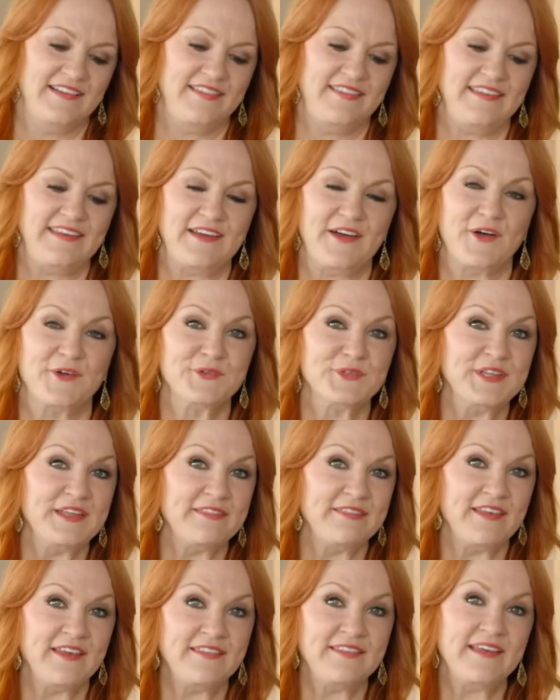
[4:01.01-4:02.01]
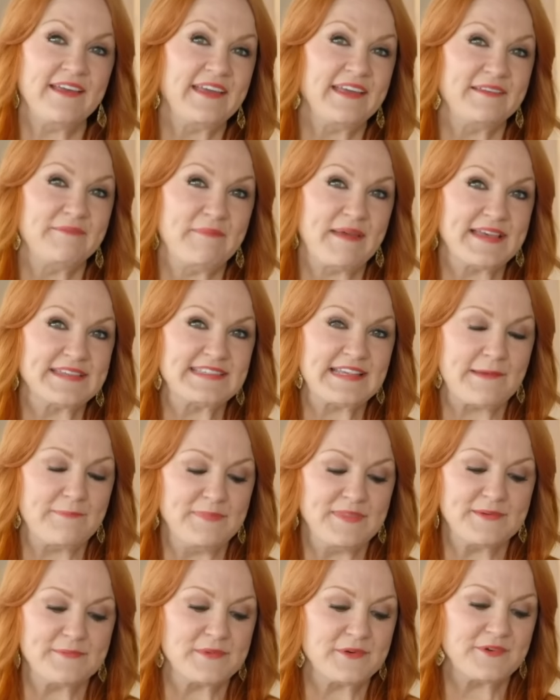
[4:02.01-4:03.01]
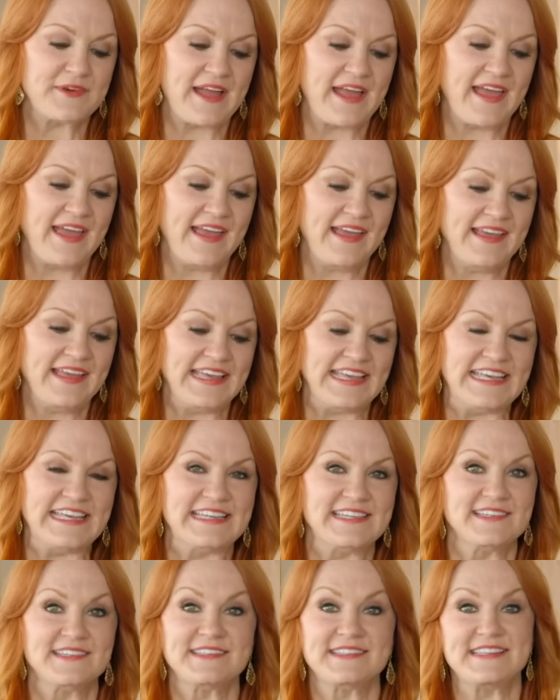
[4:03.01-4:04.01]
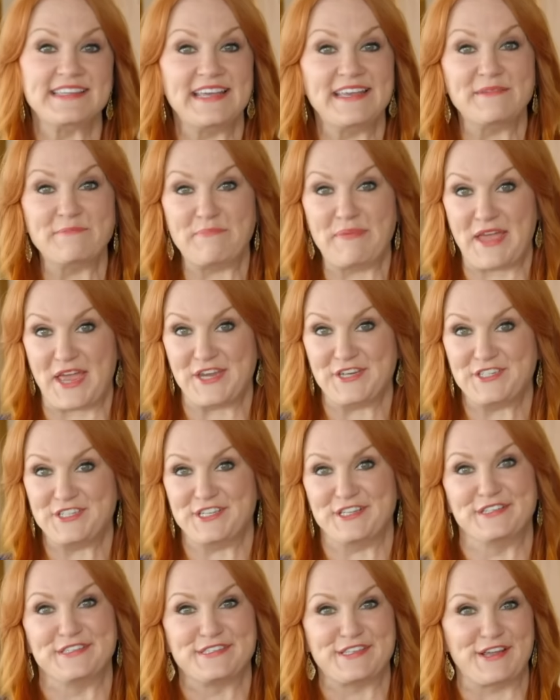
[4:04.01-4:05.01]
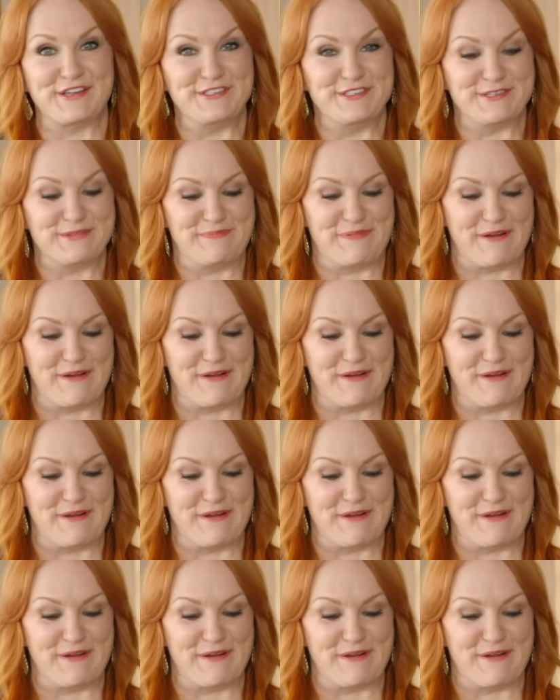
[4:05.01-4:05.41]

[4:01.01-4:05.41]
The only thing that can mess up the meringue is impatience on your